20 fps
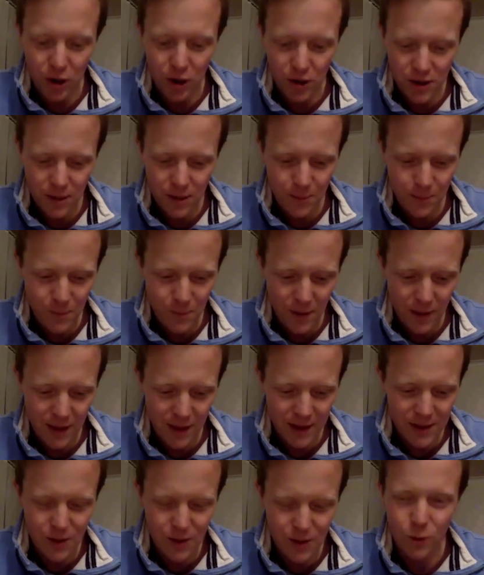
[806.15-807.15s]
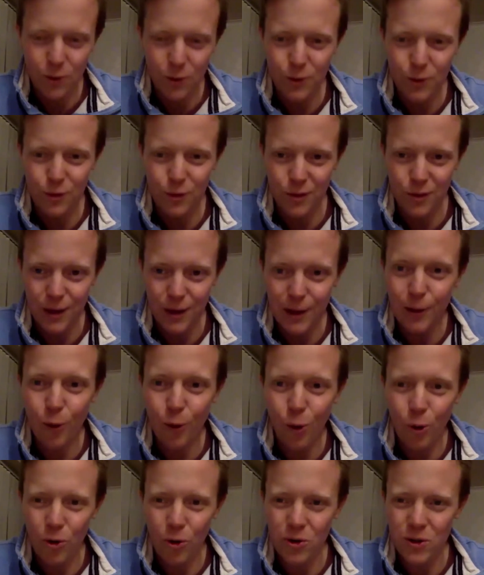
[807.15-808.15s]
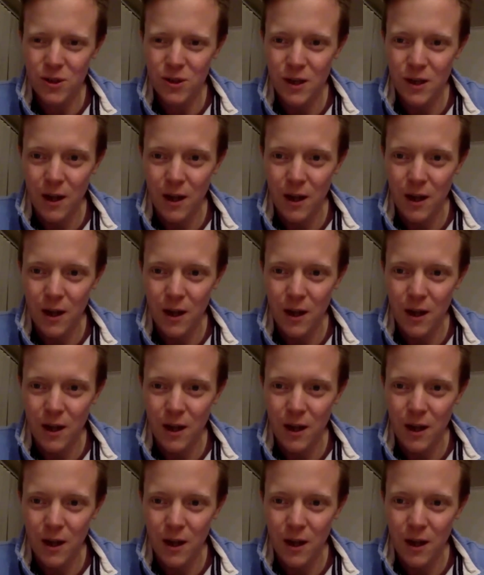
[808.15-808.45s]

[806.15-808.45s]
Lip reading: and that's God. That's the Lord.